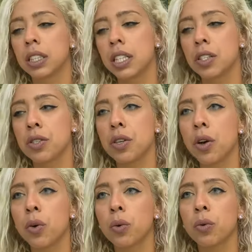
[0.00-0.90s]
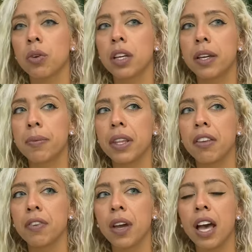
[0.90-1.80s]
So
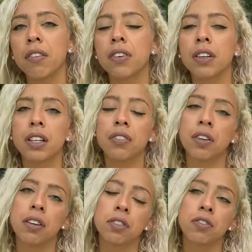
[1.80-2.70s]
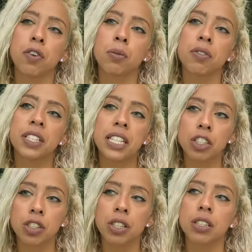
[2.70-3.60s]
if you have a if you have some form of
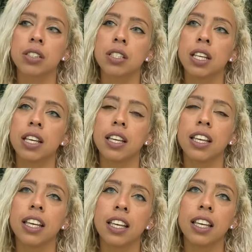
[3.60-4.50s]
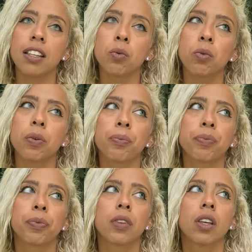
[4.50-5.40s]
addictions it,
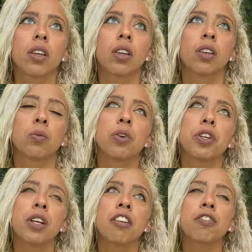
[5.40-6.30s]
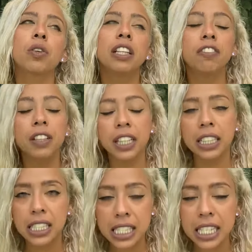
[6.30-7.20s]
when you're not fully feeling
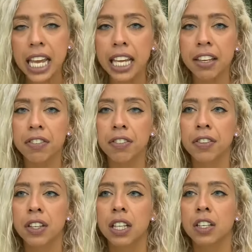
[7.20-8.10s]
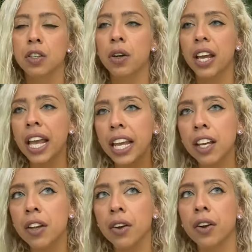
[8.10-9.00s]
safe, your
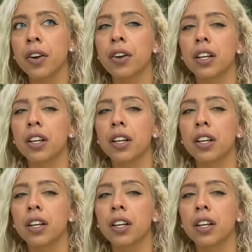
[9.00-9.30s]
anger